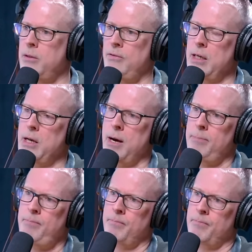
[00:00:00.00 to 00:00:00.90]
to
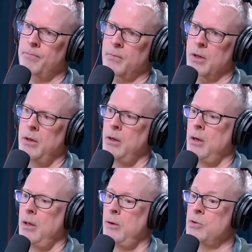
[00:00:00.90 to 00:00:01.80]
Vietnam.
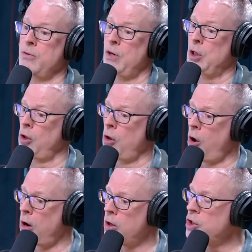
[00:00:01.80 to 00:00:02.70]
There was a very
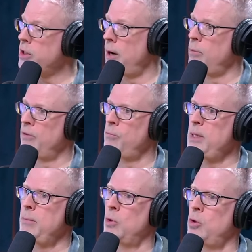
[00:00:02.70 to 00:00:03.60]
large number of
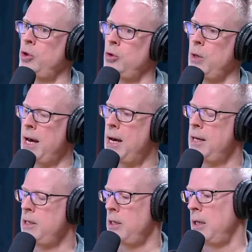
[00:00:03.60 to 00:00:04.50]
people who
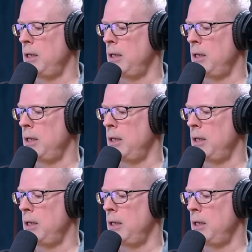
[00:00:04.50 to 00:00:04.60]
had